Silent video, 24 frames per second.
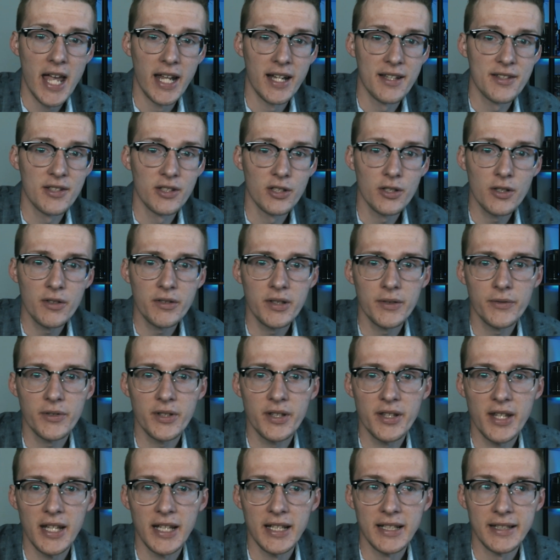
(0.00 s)
And it's a little
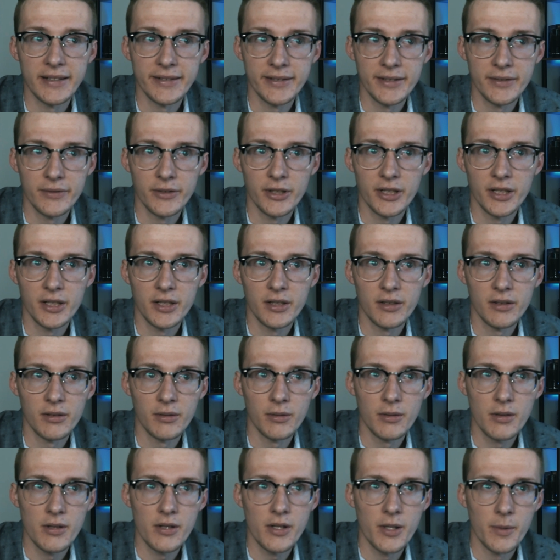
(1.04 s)
different than
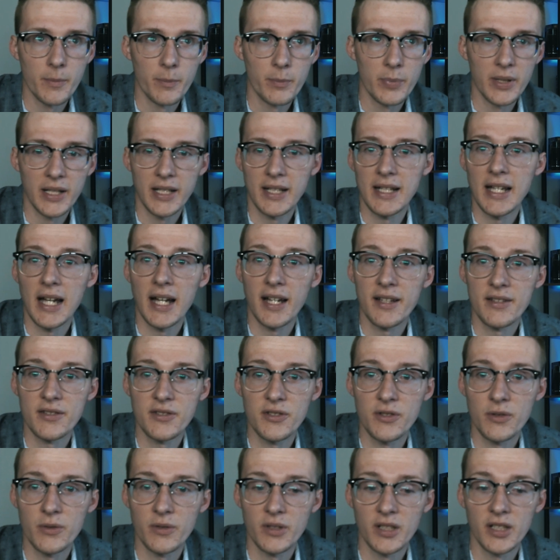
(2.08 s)
even the big
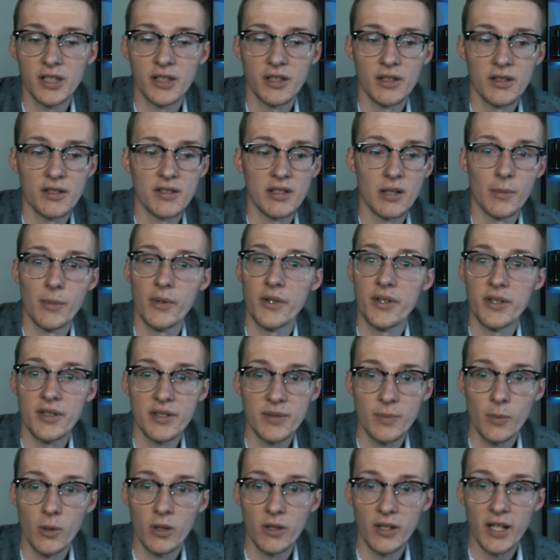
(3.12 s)
guys do it or some of
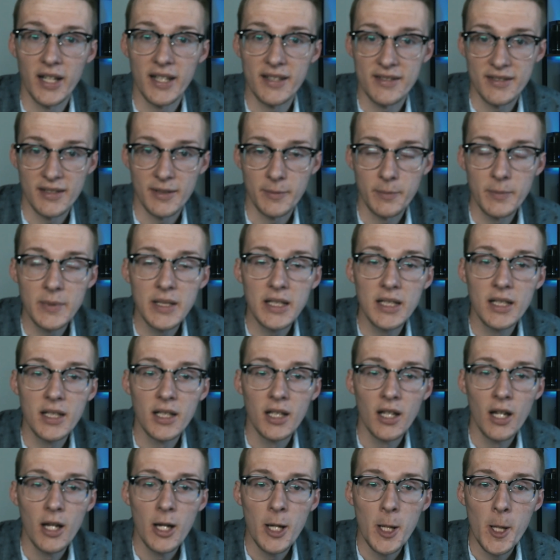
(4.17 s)
the small guys like
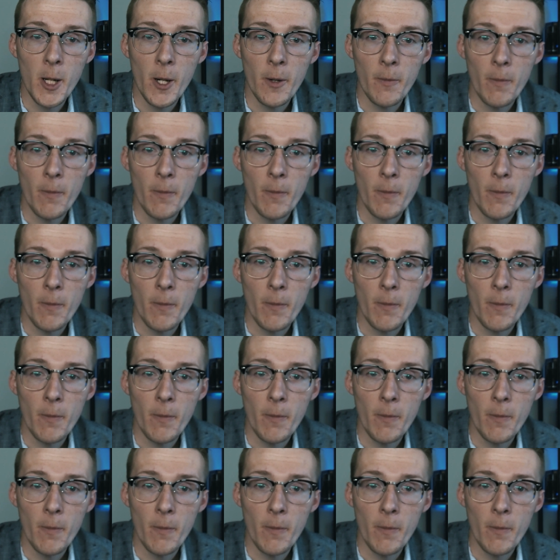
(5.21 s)
me.